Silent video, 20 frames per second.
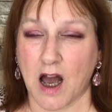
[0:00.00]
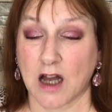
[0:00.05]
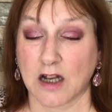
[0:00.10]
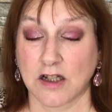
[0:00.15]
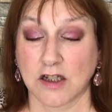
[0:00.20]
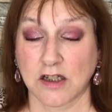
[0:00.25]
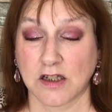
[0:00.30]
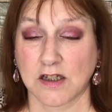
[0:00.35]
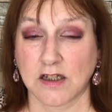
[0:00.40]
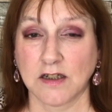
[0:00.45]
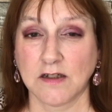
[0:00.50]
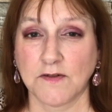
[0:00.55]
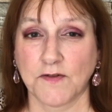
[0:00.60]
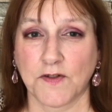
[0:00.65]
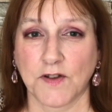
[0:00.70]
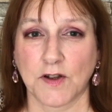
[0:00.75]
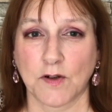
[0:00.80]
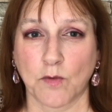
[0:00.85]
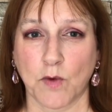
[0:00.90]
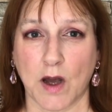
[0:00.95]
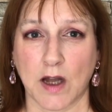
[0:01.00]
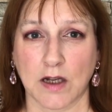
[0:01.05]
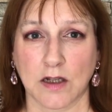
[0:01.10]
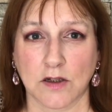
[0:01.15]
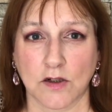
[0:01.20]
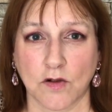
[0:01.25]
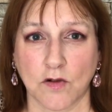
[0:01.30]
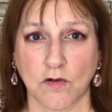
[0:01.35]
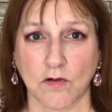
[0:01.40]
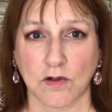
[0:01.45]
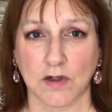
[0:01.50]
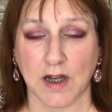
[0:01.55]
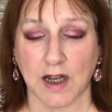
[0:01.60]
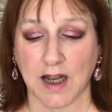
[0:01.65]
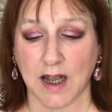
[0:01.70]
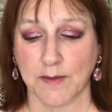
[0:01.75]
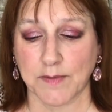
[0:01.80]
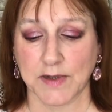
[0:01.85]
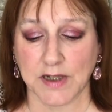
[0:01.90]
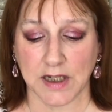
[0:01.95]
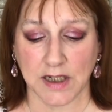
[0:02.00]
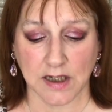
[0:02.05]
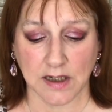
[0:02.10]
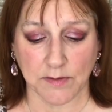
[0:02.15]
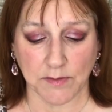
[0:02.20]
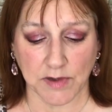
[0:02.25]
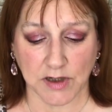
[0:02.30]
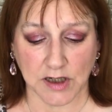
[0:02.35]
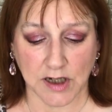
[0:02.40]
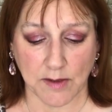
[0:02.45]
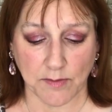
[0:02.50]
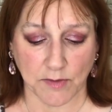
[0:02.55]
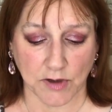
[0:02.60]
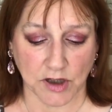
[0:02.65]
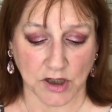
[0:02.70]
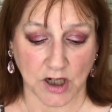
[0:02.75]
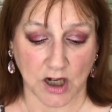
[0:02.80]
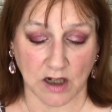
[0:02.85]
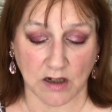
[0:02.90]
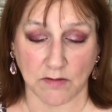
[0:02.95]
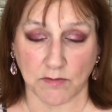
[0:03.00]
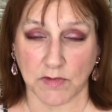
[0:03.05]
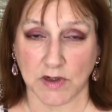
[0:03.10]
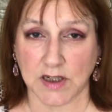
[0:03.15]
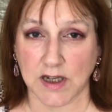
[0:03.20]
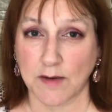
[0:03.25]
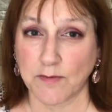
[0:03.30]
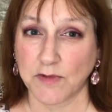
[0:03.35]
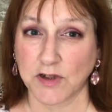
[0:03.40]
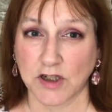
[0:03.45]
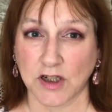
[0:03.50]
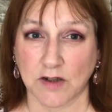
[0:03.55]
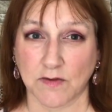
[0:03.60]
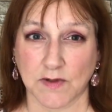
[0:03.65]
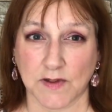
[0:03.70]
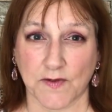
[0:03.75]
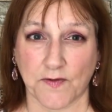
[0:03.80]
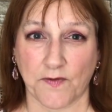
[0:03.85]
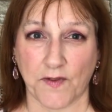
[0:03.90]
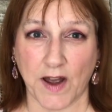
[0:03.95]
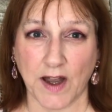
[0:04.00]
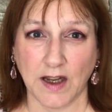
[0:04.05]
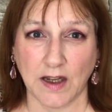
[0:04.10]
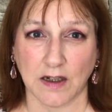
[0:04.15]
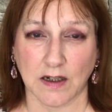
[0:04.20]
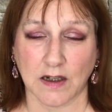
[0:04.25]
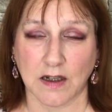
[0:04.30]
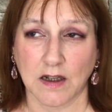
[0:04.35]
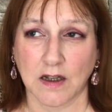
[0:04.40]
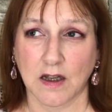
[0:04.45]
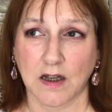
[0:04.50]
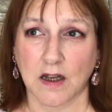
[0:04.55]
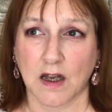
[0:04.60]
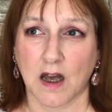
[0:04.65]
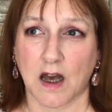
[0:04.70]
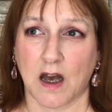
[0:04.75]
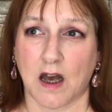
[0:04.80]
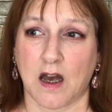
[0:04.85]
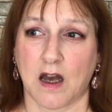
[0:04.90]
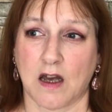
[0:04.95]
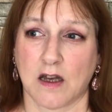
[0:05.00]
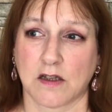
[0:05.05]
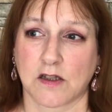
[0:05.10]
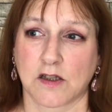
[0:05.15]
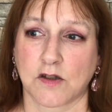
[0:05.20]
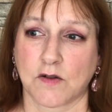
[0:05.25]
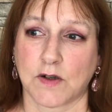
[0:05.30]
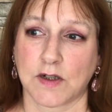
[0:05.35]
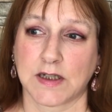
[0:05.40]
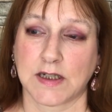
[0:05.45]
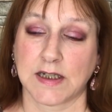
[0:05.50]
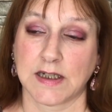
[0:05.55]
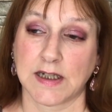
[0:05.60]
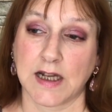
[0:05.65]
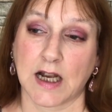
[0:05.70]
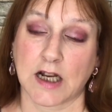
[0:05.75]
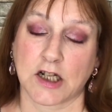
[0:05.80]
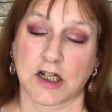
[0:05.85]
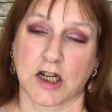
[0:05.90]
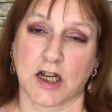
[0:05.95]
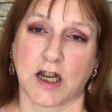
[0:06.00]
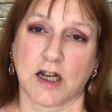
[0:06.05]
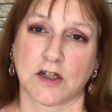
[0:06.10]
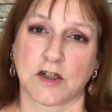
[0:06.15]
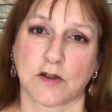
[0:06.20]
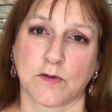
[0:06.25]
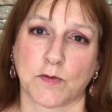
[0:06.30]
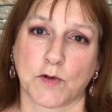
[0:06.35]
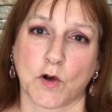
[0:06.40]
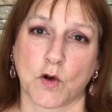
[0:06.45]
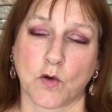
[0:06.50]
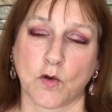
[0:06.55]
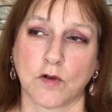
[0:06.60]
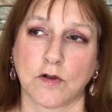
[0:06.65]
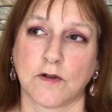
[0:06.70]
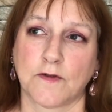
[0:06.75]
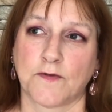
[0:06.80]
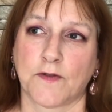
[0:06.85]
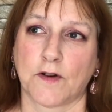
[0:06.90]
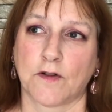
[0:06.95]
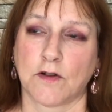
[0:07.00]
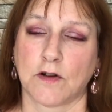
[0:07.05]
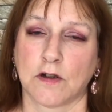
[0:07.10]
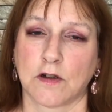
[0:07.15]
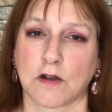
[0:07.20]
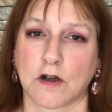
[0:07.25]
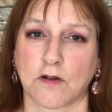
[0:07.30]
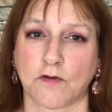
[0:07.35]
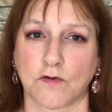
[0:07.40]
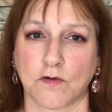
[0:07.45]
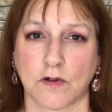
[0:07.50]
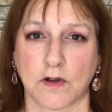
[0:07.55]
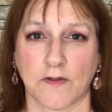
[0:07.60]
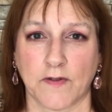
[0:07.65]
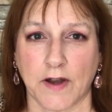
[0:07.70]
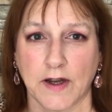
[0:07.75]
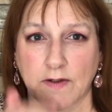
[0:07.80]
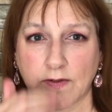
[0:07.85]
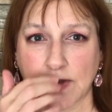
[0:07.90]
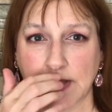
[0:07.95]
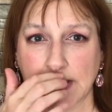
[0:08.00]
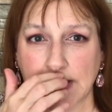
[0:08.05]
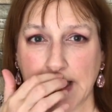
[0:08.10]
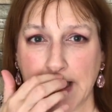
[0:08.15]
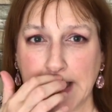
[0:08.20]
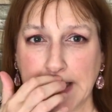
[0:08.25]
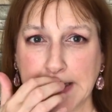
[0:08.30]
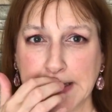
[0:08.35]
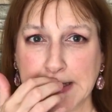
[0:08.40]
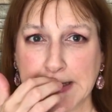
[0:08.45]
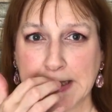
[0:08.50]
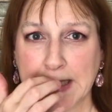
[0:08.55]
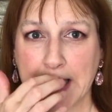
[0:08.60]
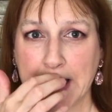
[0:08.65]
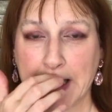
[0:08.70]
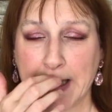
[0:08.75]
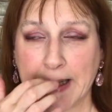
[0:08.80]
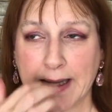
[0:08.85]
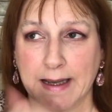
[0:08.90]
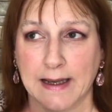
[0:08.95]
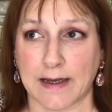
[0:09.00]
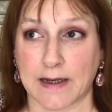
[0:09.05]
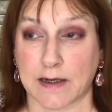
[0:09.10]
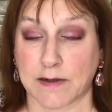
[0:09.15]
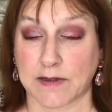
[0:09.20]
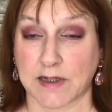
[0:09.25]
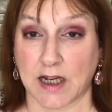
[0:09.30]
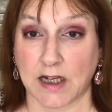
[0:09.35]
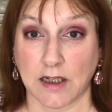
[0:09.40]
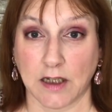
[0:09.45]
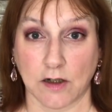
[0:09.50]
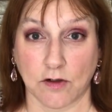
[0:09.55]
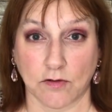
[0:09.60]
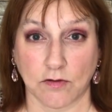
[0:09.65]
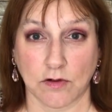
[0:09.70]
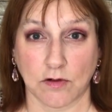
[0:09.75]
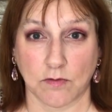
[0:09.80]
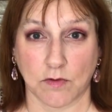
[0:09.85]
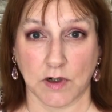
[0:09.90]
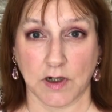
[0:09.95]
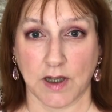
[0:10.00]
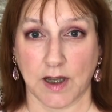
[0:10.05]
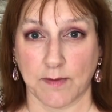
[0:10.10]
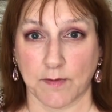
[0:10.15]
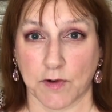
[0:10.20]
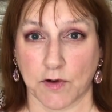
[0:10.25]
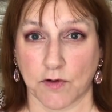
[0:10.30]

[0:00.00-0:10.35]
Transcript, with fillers: I just didn't feel well at all, and I kept taking my temperature, and my temperature was fine. So I did actually end up going for a coronavirus test. And I tell you, going to one of them